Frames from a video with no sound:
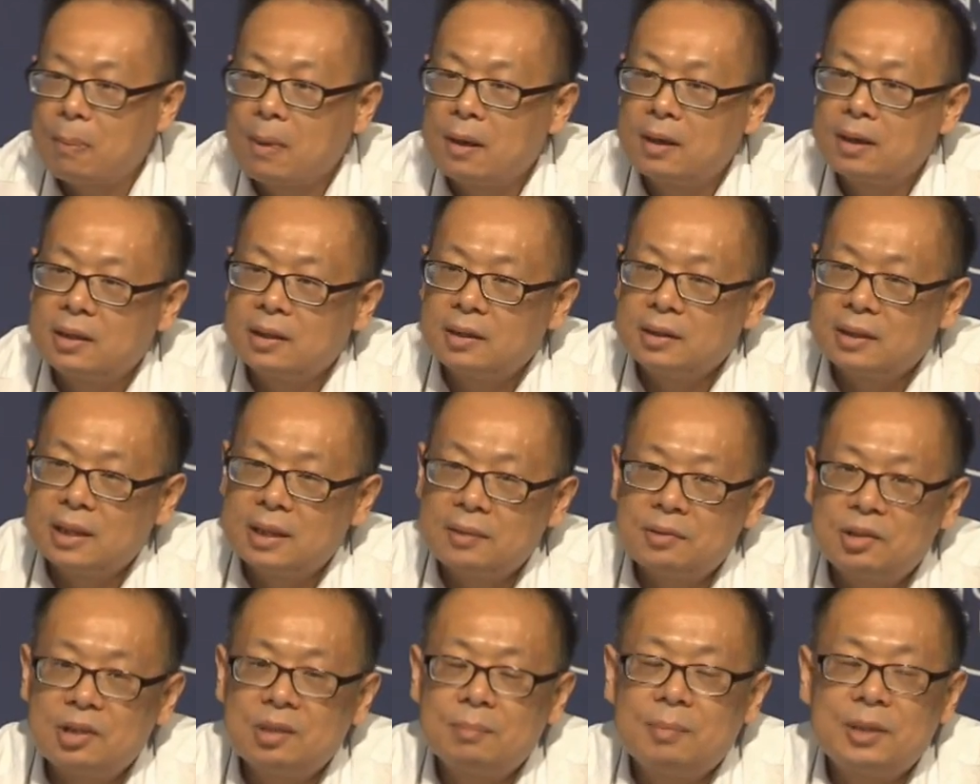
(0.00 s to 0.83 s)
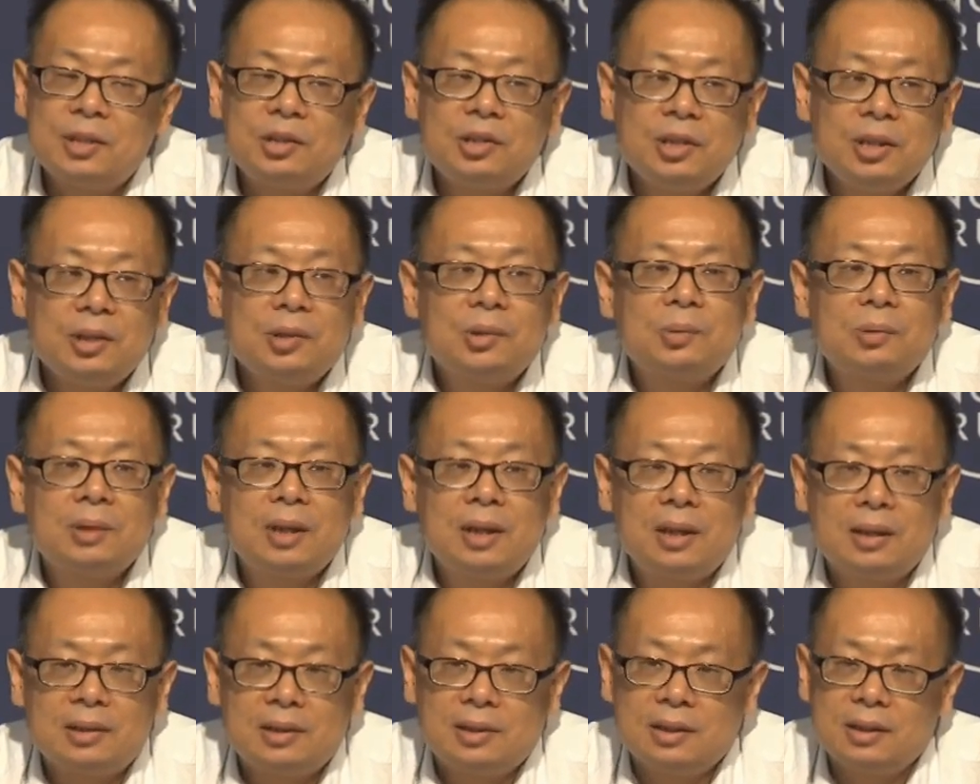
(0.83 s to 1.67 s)
Now,
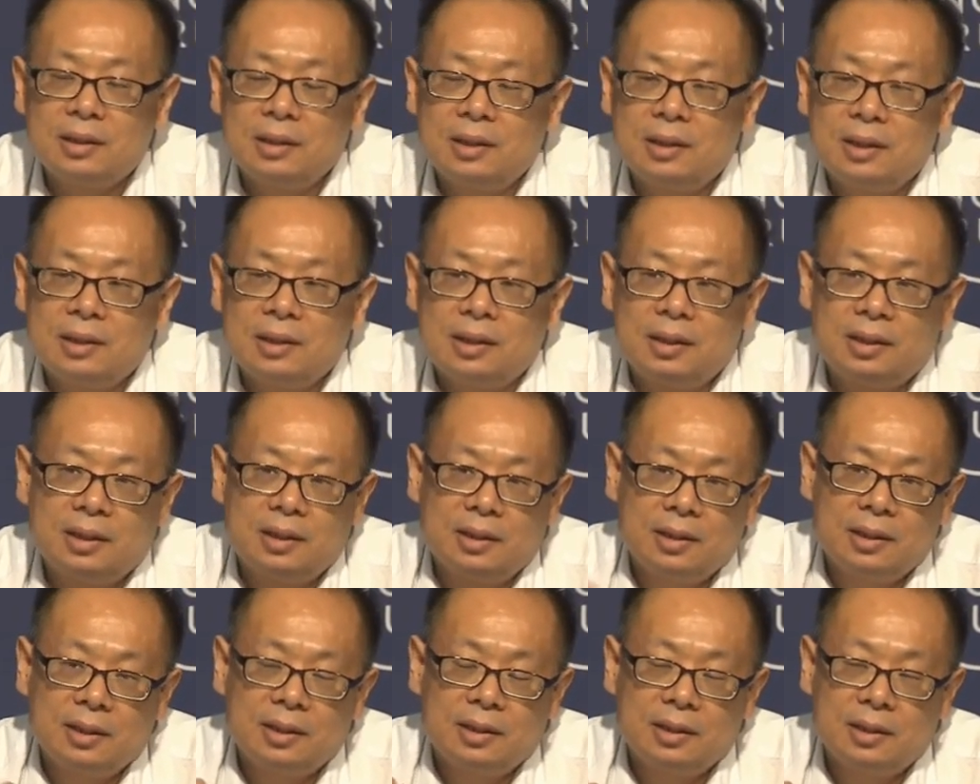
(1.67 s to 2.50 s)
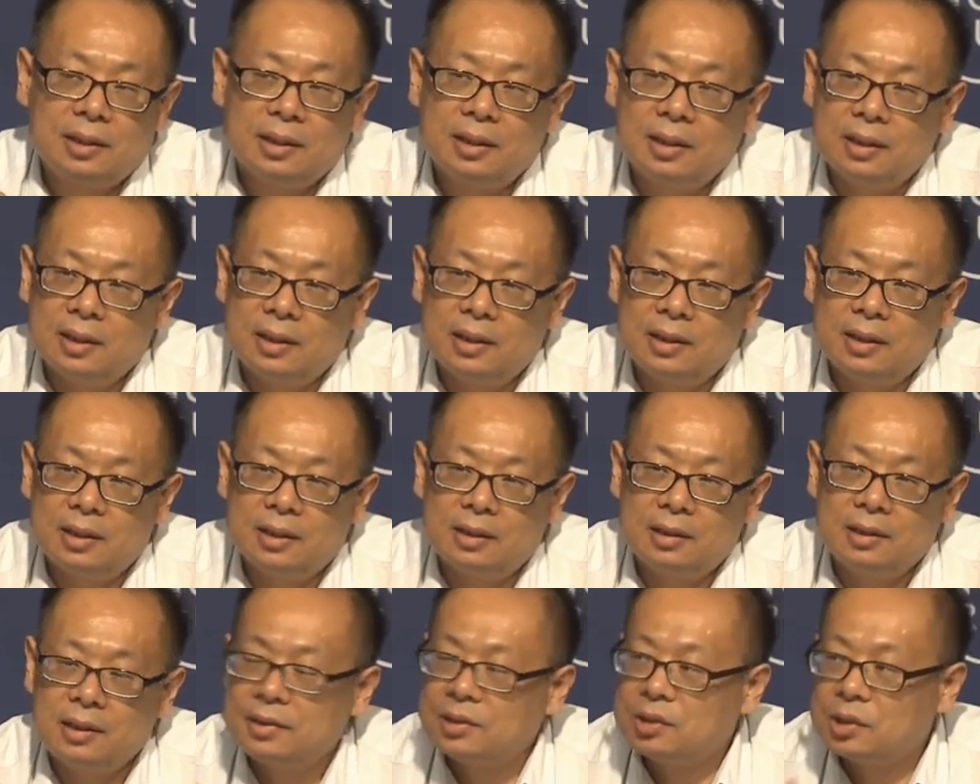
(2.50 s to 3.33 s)
the human tendency to
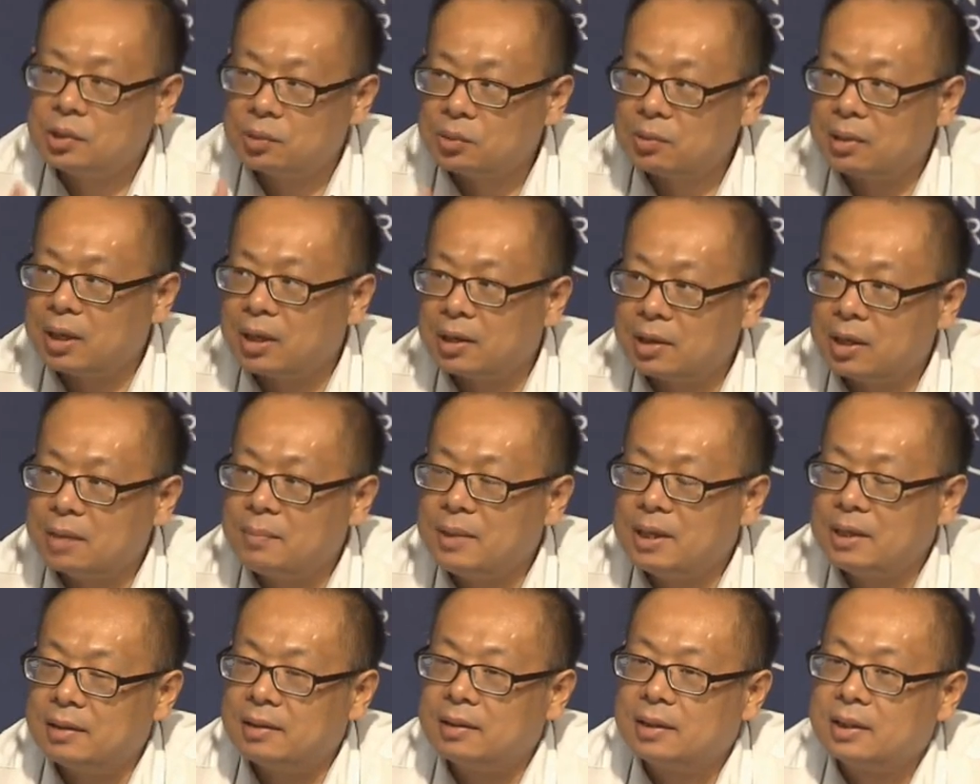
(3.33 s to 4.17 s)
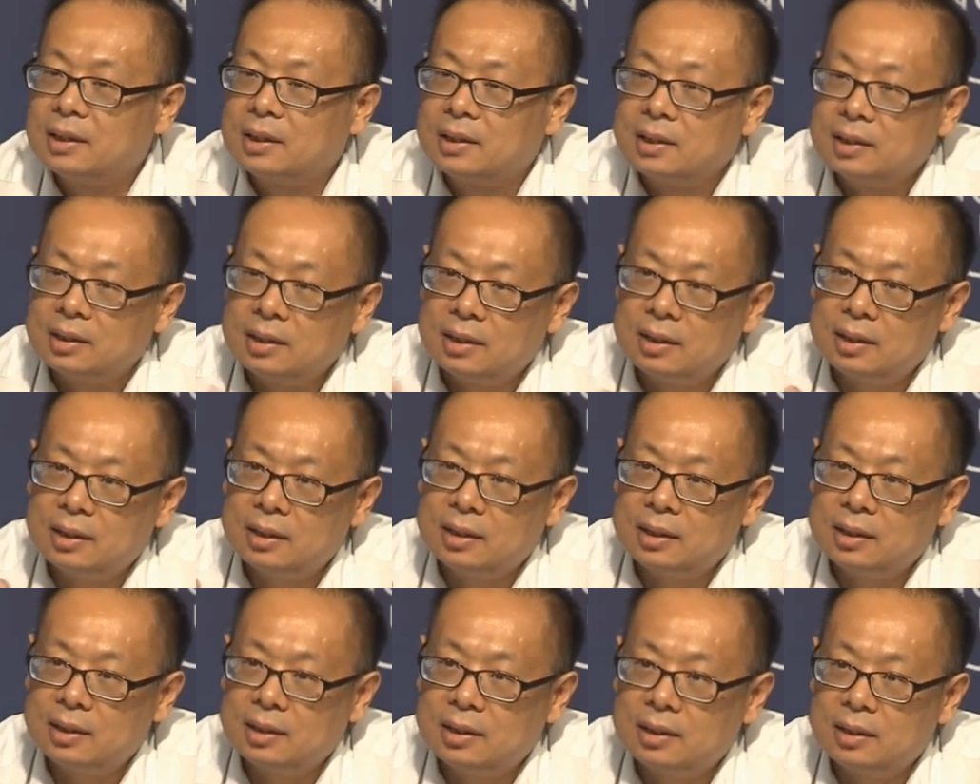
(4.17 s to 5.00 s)
become a coward is
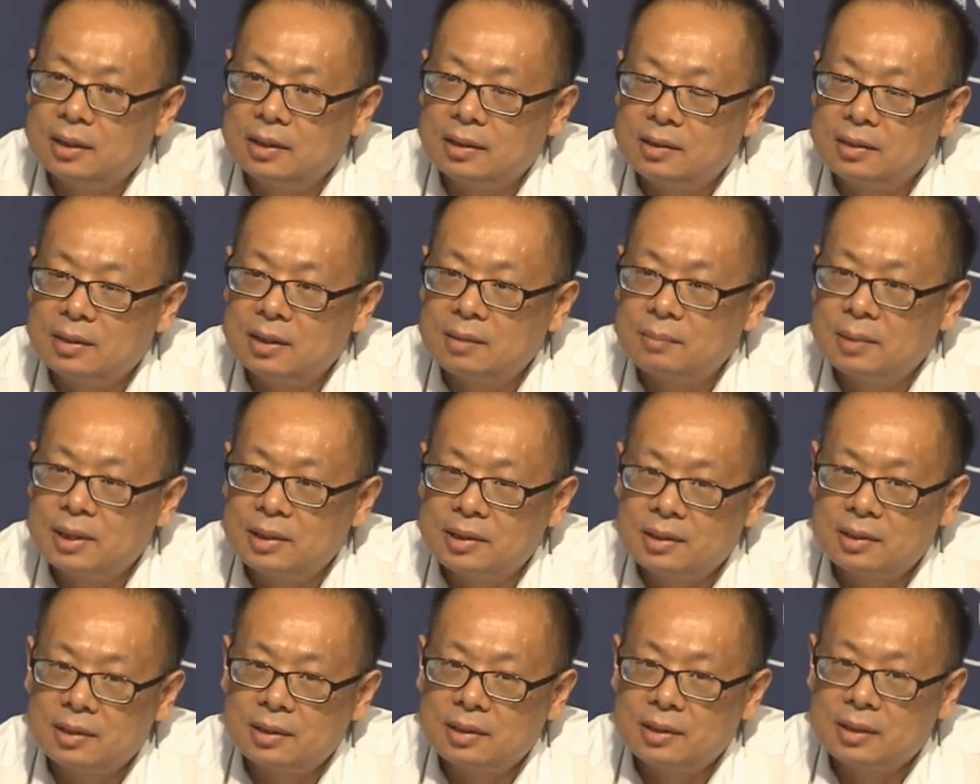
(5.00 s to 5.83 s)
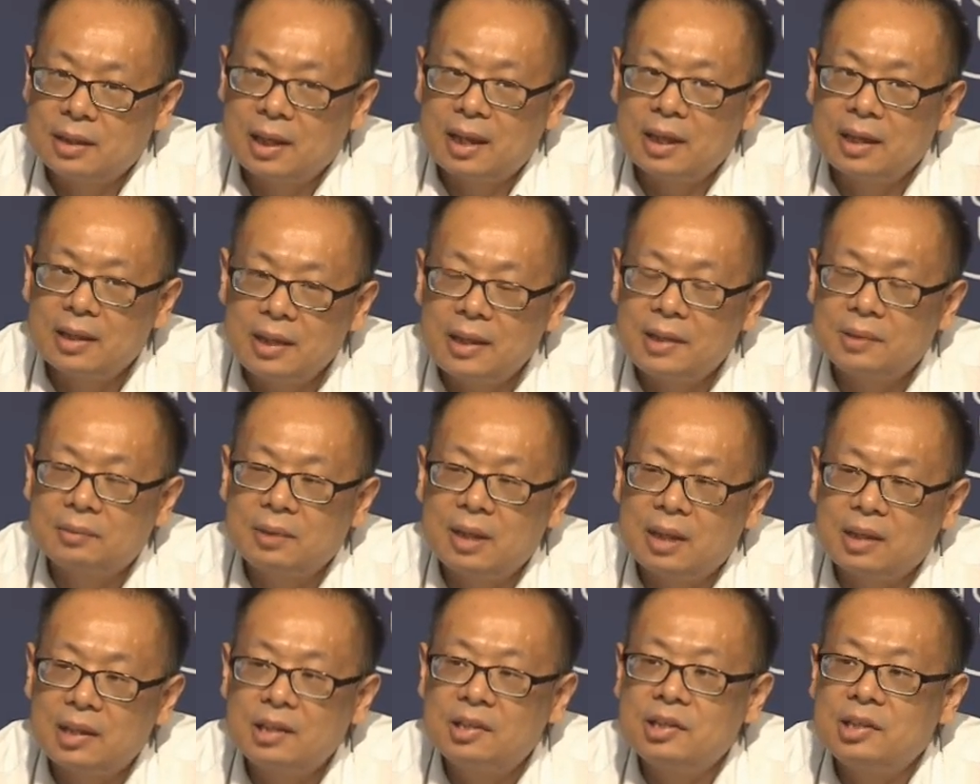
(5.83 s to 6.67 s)
because people have been
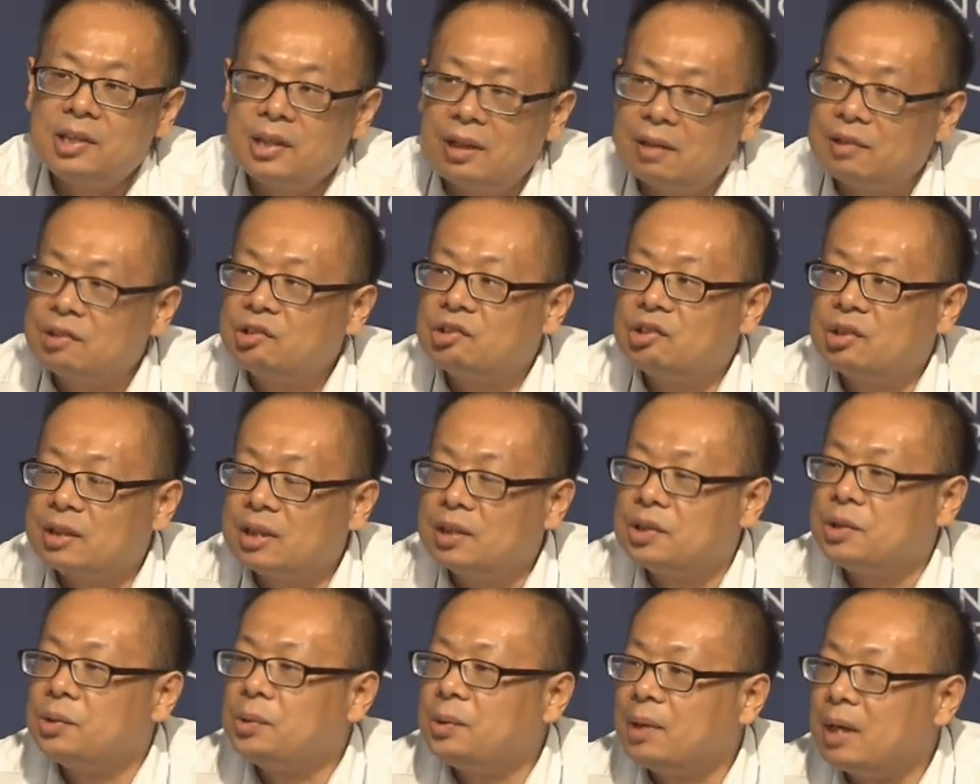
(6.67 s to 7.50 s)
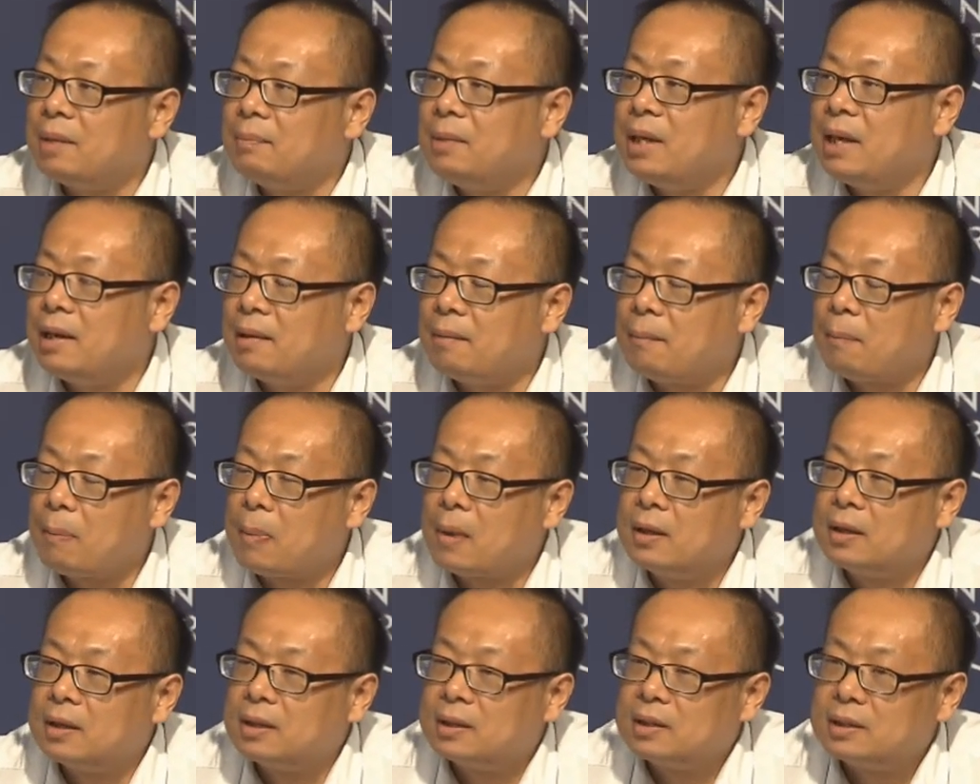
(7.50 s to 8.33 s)
uh, shielded by the
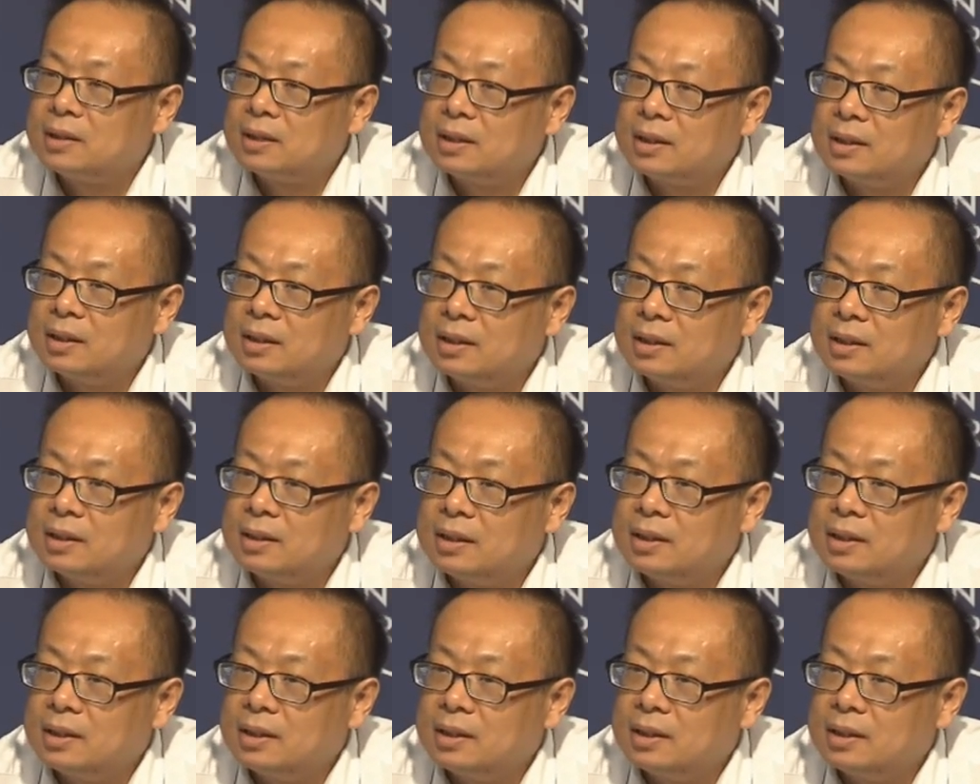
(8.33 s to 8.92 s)
rulers who take,